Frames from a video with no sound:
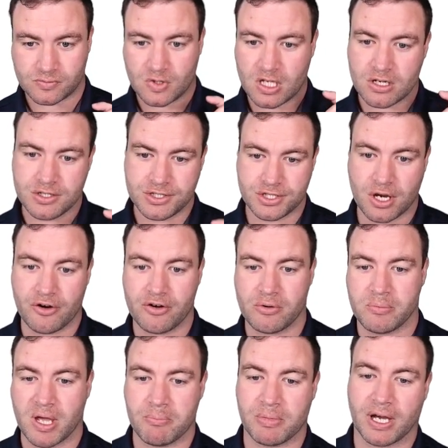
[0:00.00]
So
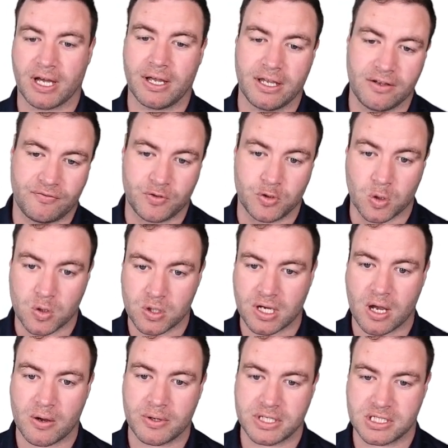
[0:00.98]
remember, if you're
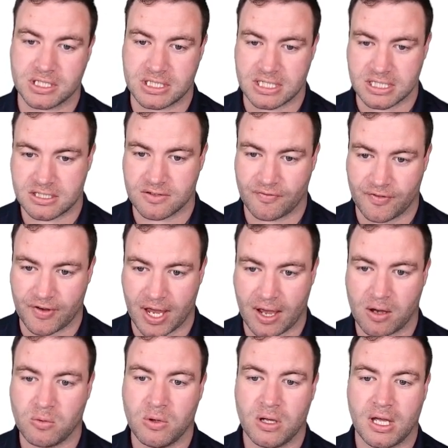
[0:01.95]
going to
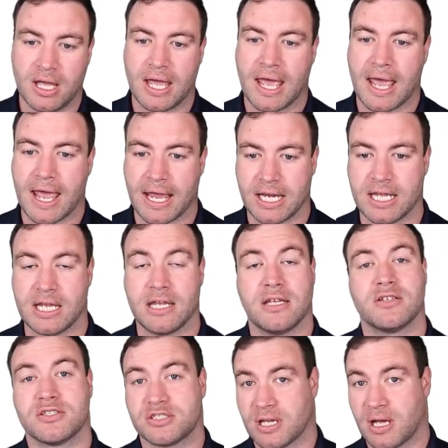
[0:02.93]
disavow any
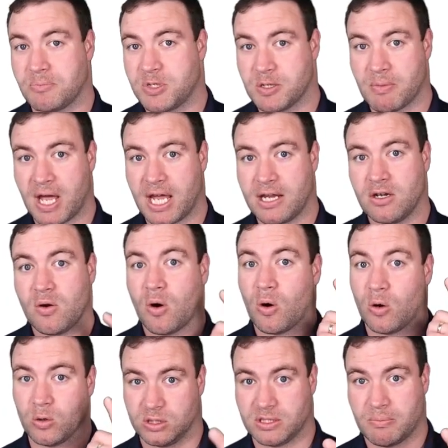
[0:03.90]
subdomain
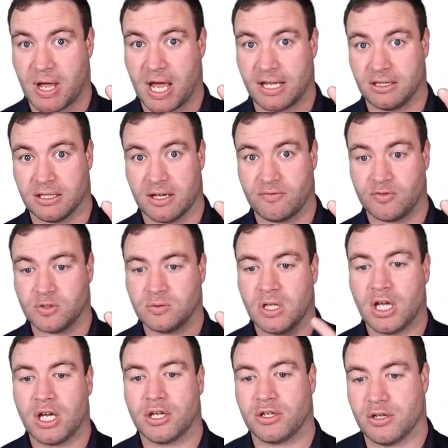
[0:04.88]
or domain level,
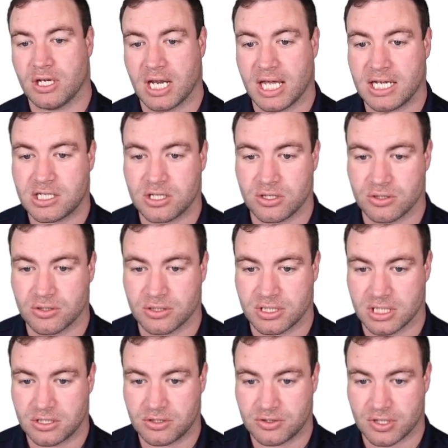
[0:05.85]
you need to use
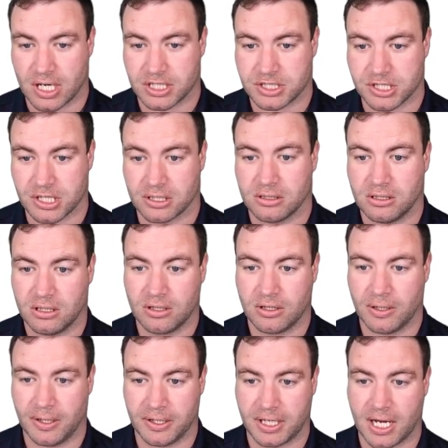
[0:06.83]
this structure,
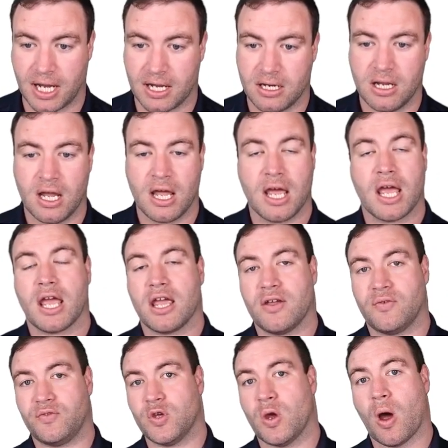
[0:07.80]
okay?
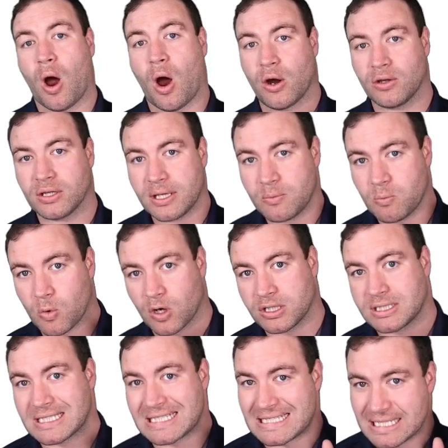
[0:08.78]
If you only want
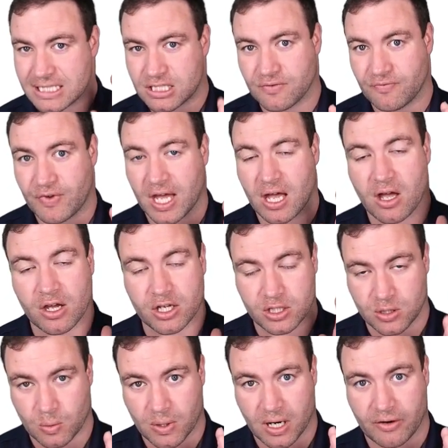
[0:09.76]
to disavow a
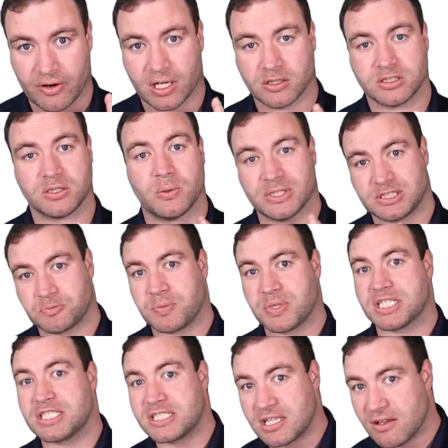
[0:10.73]
URL, so a
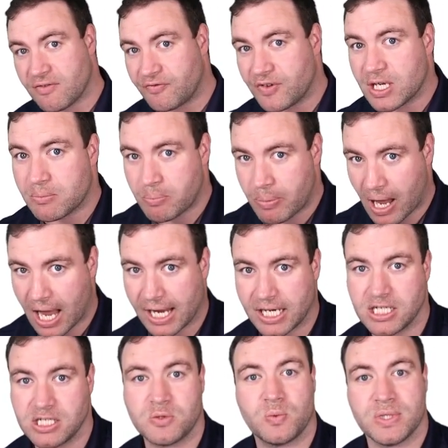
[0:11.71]
specific
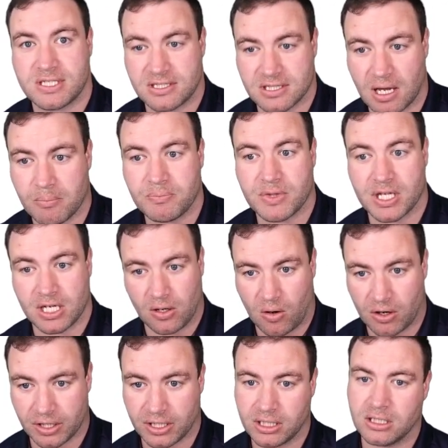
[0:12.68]
page with something
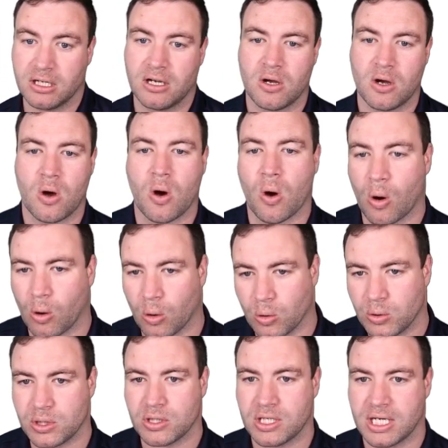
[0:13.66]
on it, all
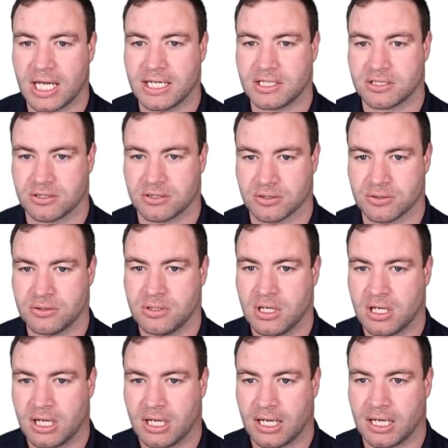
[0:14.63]
you need to do
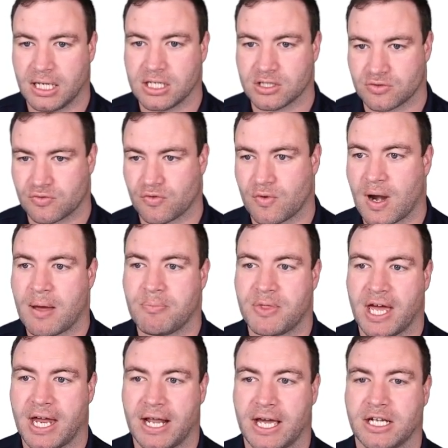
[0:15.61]
is grab
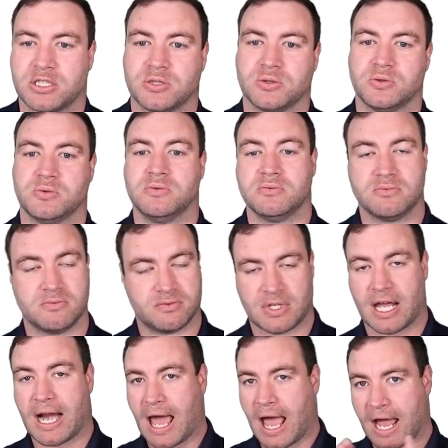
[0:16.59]
that actual
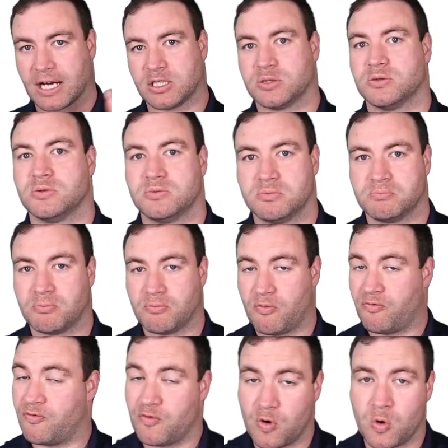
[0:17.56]

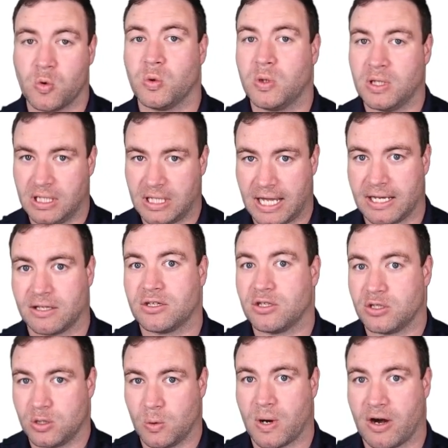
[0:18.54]
full length
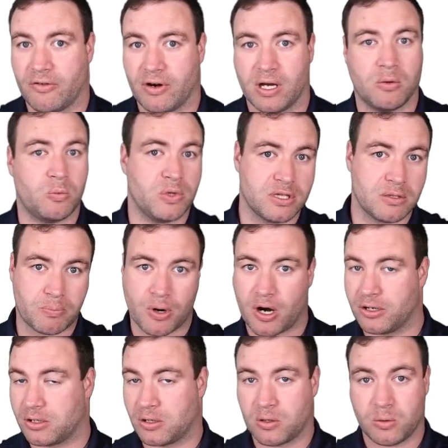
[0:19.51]
URL with the
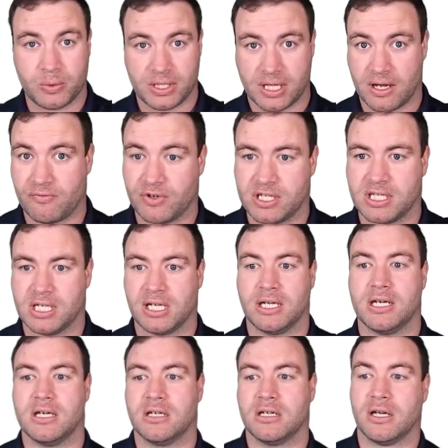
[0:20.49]
protocol, with everything in
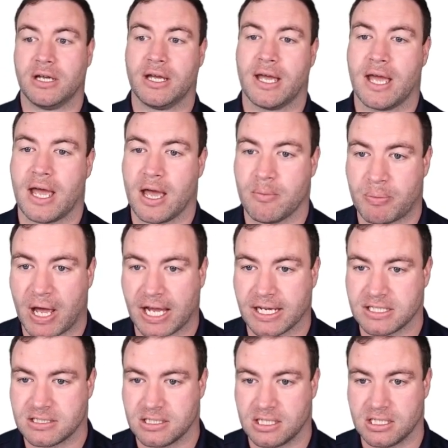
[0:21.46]
it, and
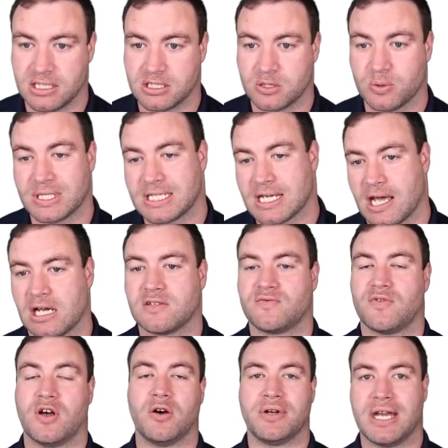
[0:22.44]
paste it into a text
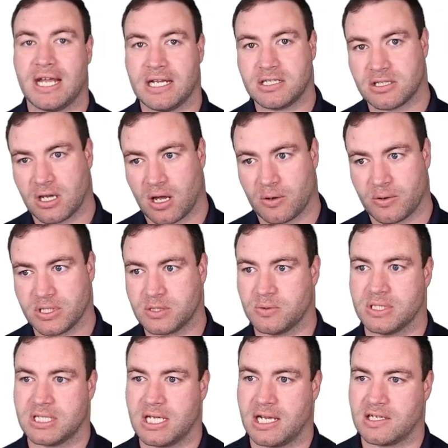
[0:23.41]
file. It needs to go into a
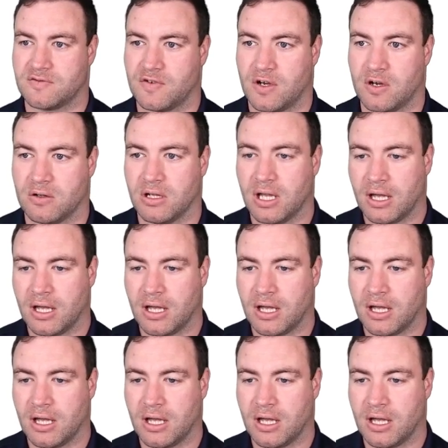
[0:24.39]
text file.